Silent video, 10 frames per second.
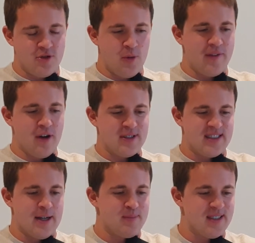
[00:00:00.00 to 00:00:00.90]
doing those
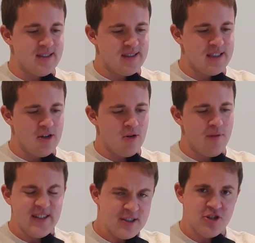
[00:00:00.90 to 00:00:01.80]
steps. So
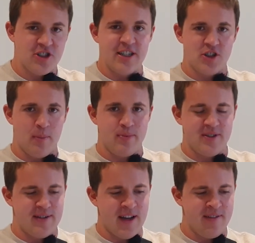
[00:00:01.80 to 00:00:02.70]
this could change up
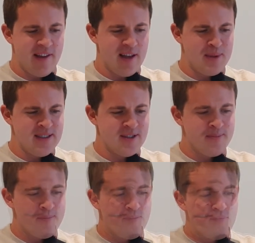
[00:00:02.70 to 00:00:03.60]
the event a little bit.
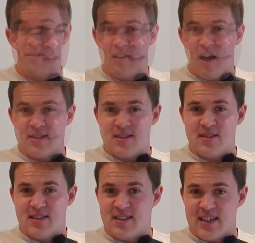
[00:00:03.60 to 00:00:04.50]
The
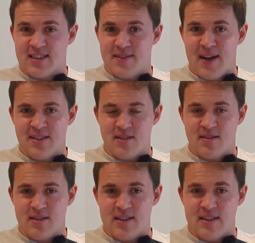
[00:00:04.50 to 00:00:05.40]
last and 6th
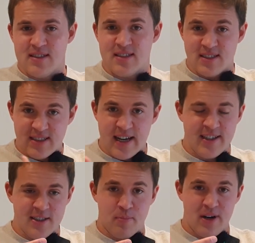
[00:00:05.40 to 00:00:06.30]
event is the
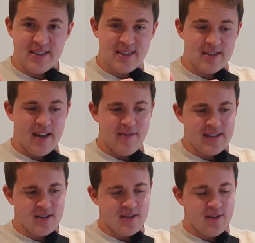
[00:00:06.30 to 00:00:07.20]
second press
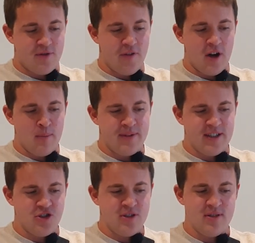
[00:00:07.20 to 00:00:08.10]
event for the
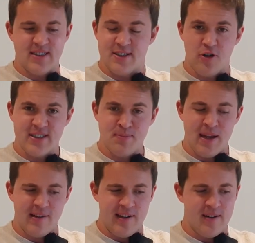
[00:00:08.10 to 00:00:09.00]
competition, the circus
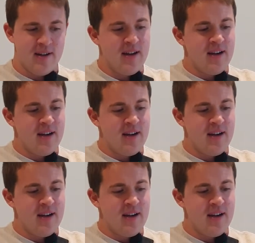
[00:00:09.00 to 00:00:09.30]
medley.